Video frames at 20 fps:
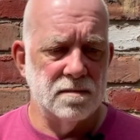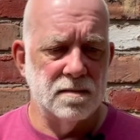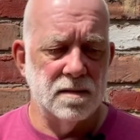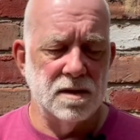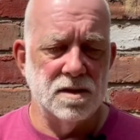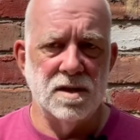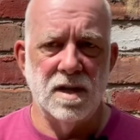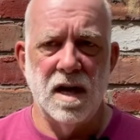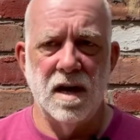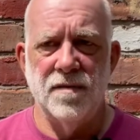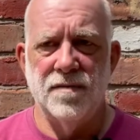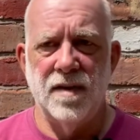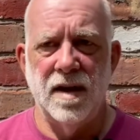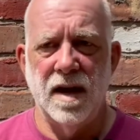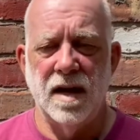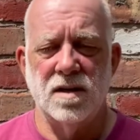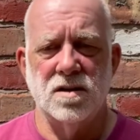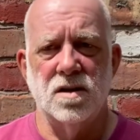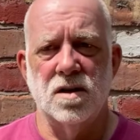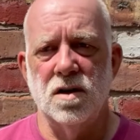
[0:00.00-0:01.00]

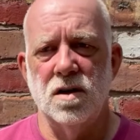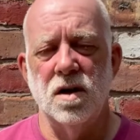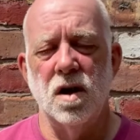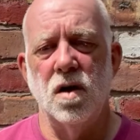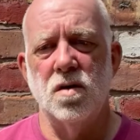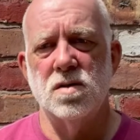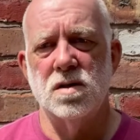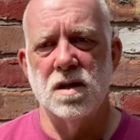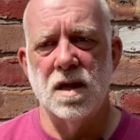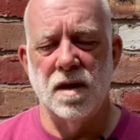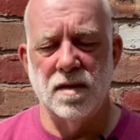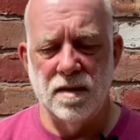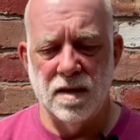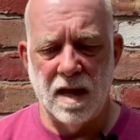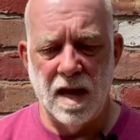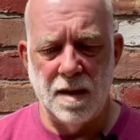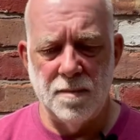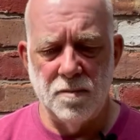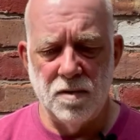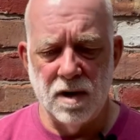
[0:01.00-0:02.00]
GFX and loads of other
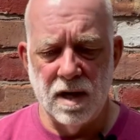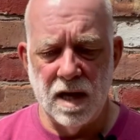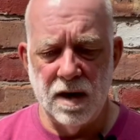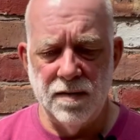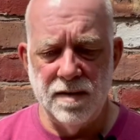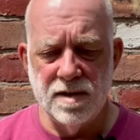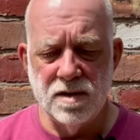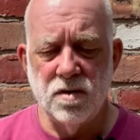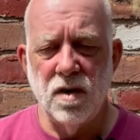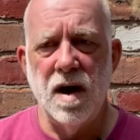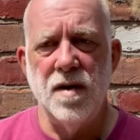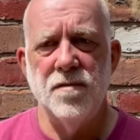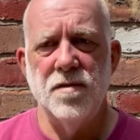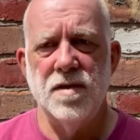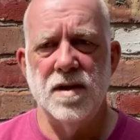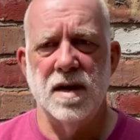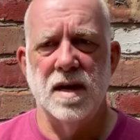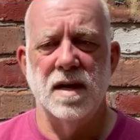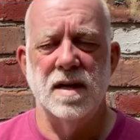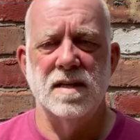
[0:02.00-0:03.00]
camera gear, and he's got everything,
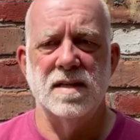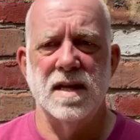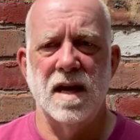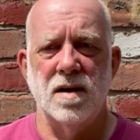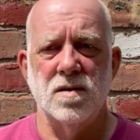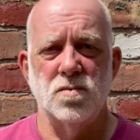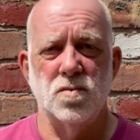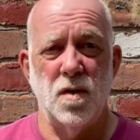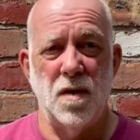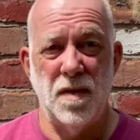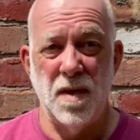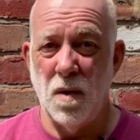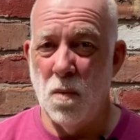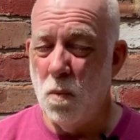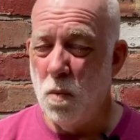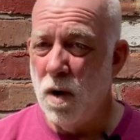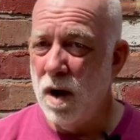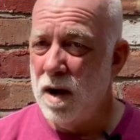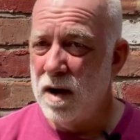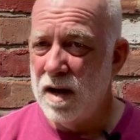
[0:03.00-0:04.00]
and he's down to I think
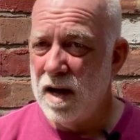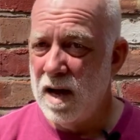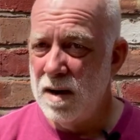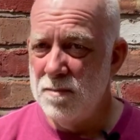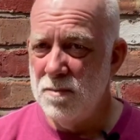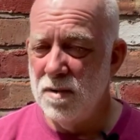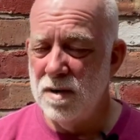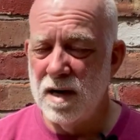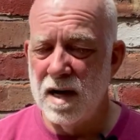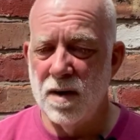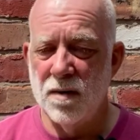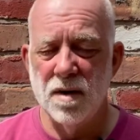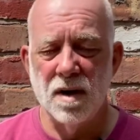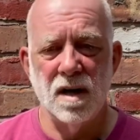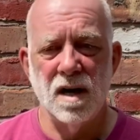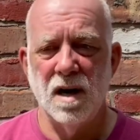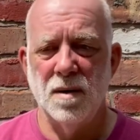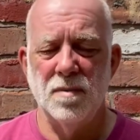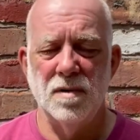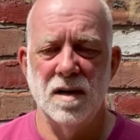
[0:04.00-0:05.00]
one camera now and a
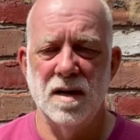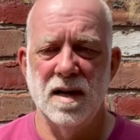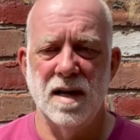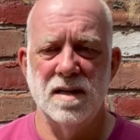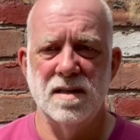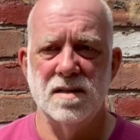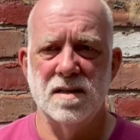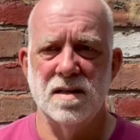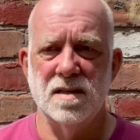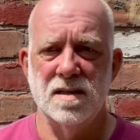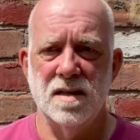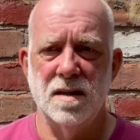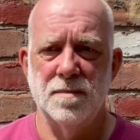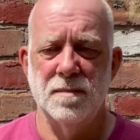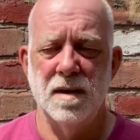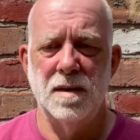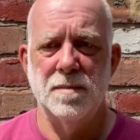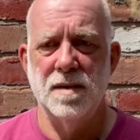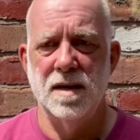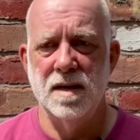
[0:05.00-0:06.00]
couple of lenses, and
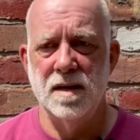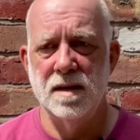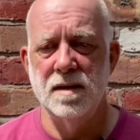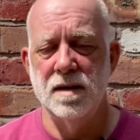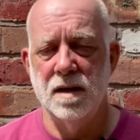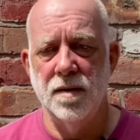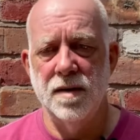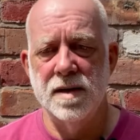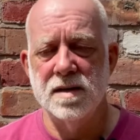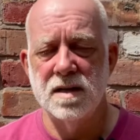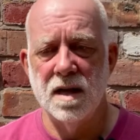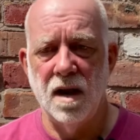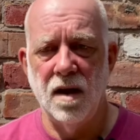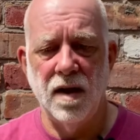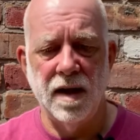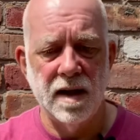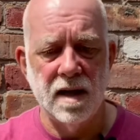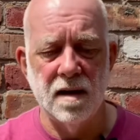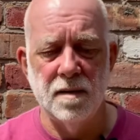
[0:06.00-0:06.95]
maybe it is a Leica.